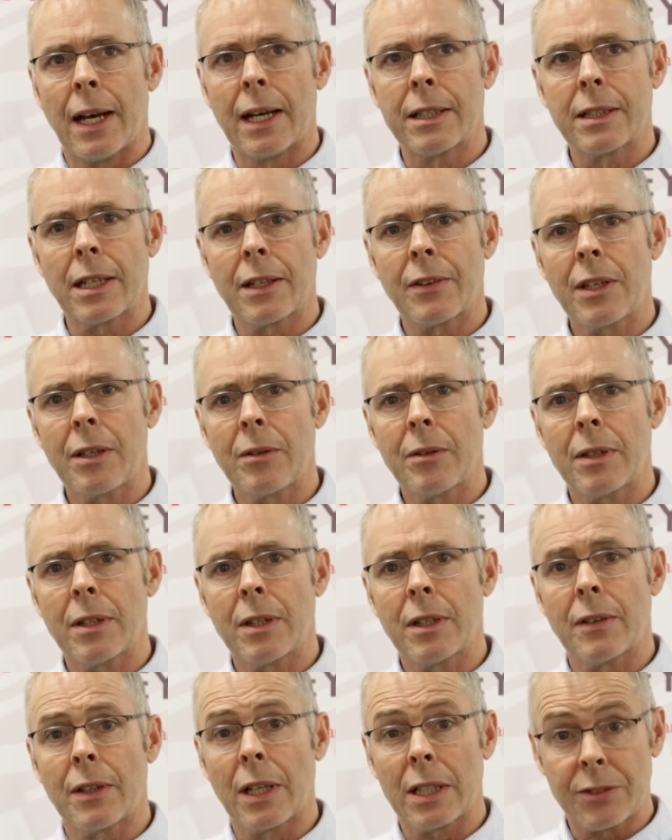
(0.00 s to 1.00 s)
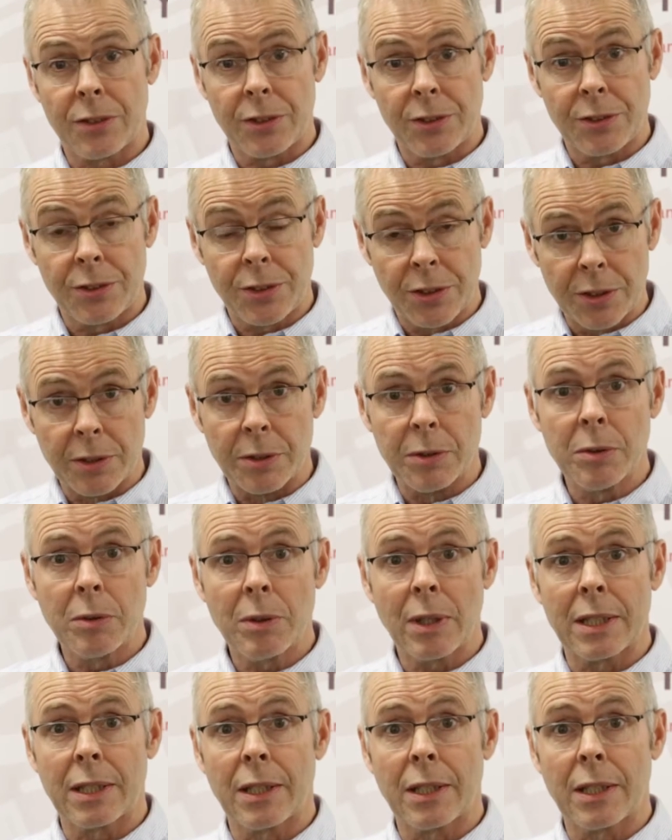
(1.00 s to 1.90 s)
And I think that's true,